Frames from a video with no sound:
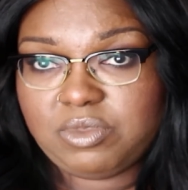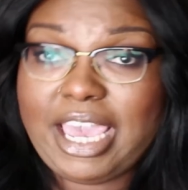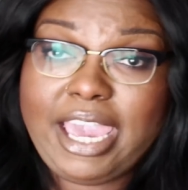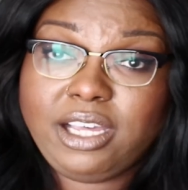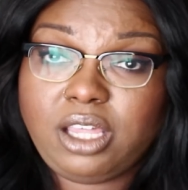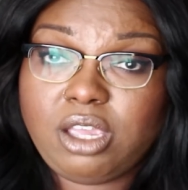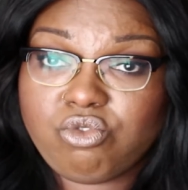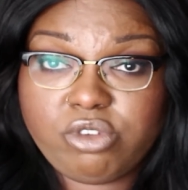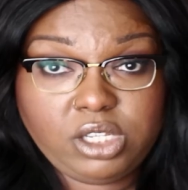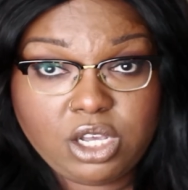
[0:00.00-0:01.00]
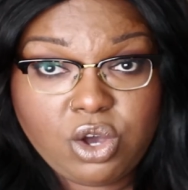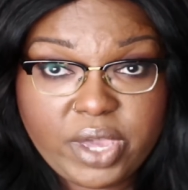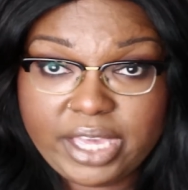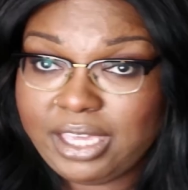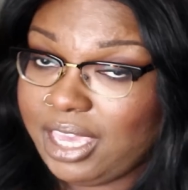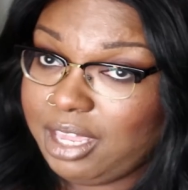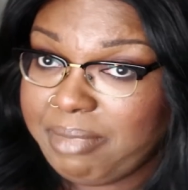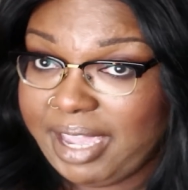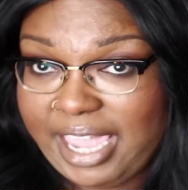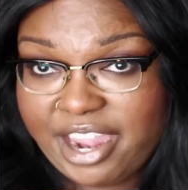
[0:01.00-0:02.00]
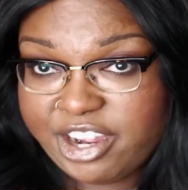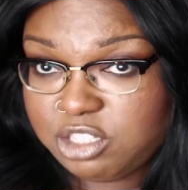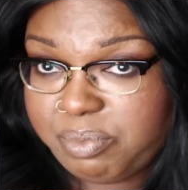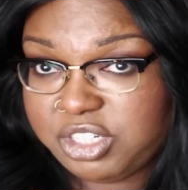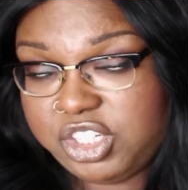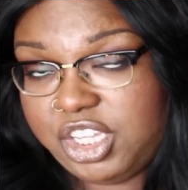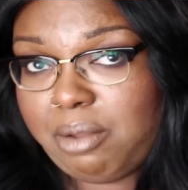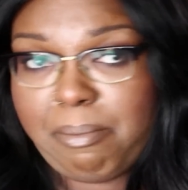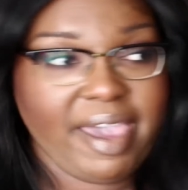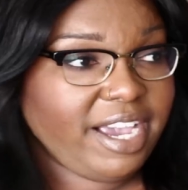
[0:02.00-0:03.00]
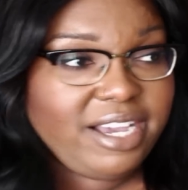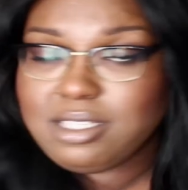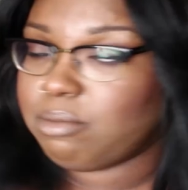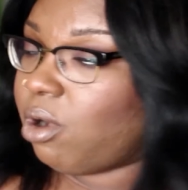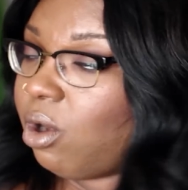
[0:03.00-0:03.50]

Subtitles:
tangling really quick in my hair, especially in the back, because I'm